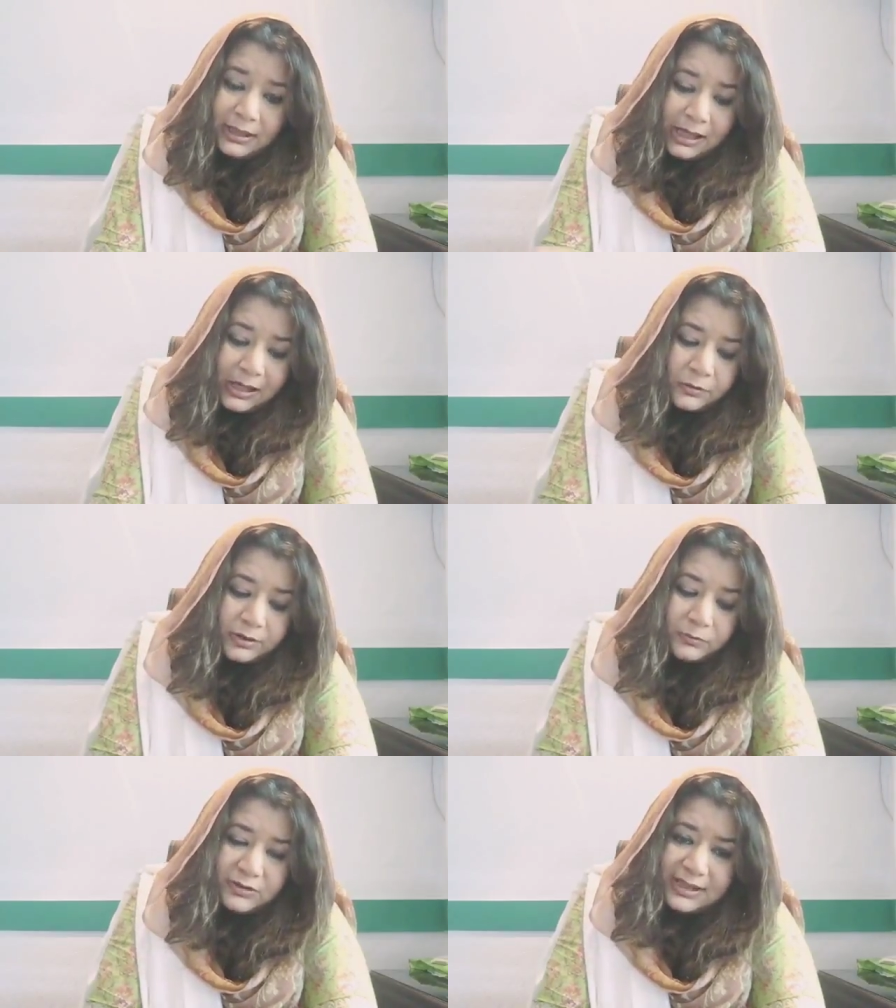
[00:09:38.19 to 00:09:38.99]
How
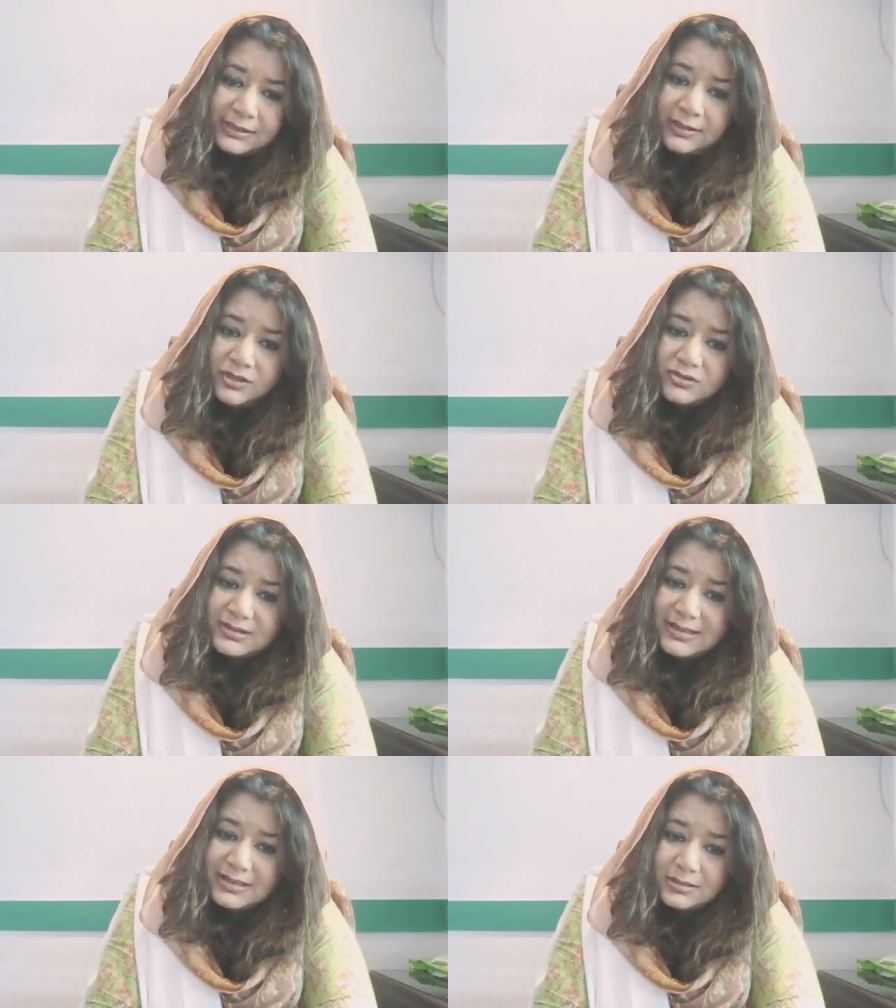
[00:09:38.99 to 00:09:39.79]
come United Nations
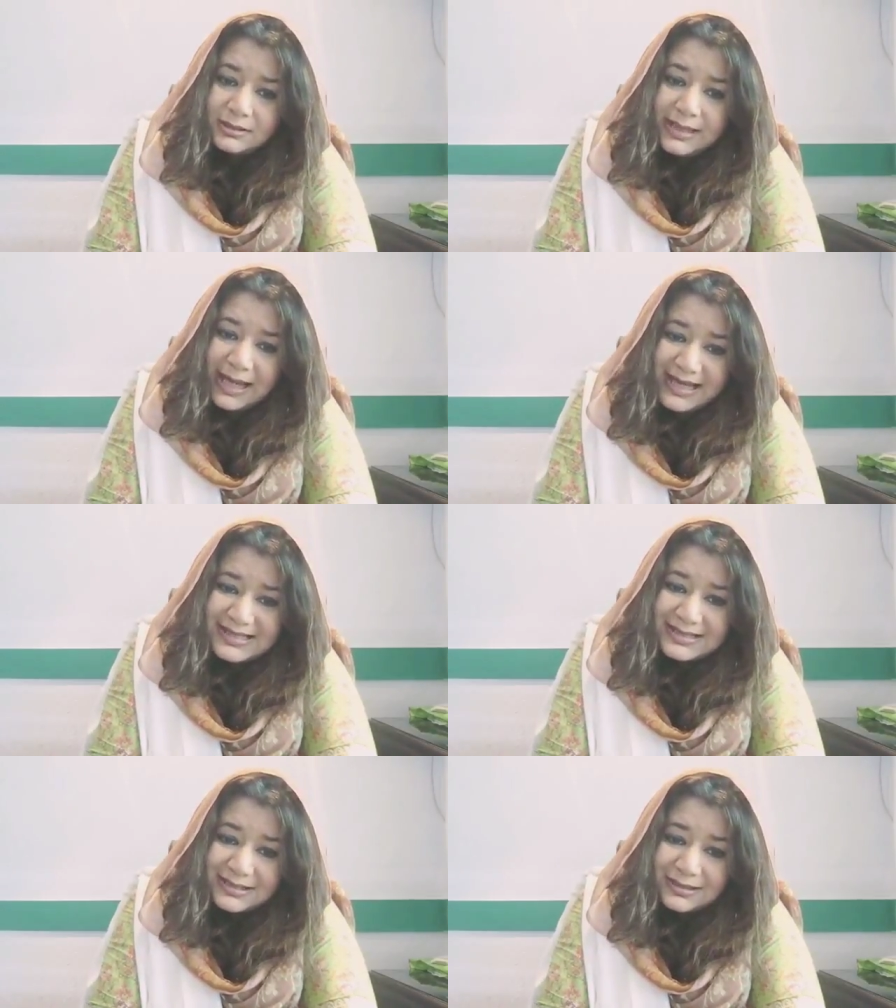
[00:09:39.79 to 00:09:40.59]
is not
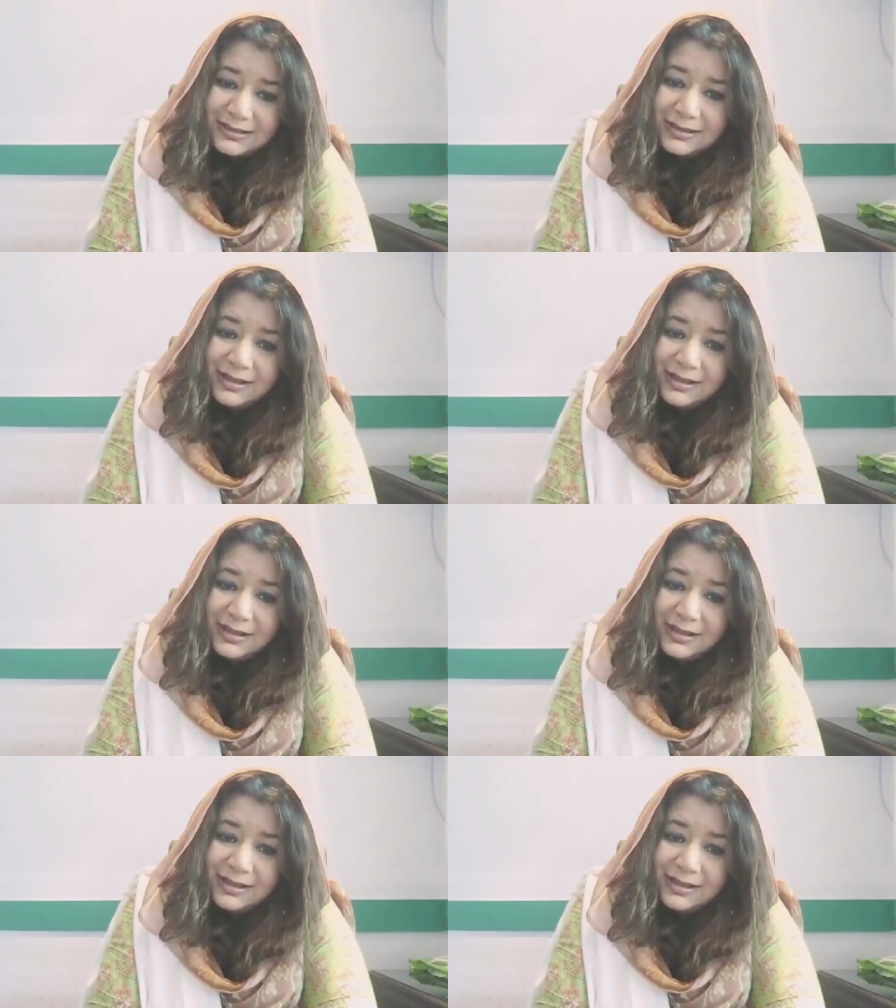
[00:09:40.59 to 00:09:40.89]
asking